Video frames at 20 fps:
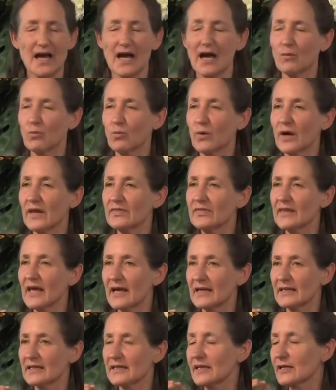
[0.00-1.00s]
And when
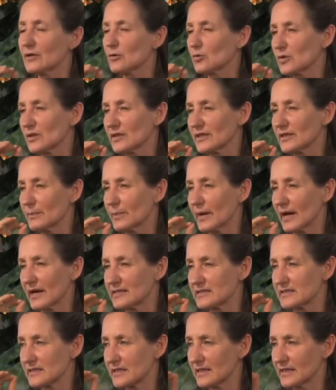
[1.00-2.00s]
that lingual
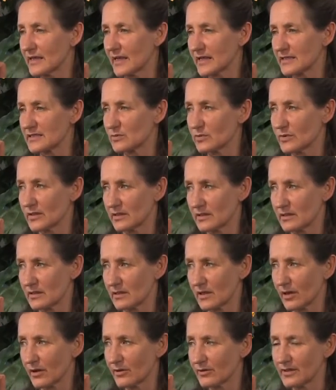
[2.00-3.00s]
lipase connects with the
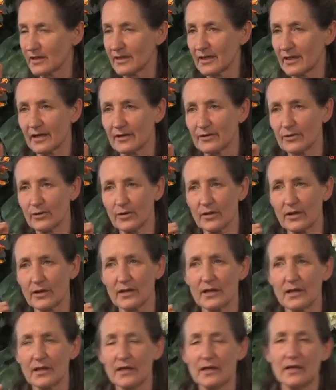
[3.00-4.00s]
coconut oil,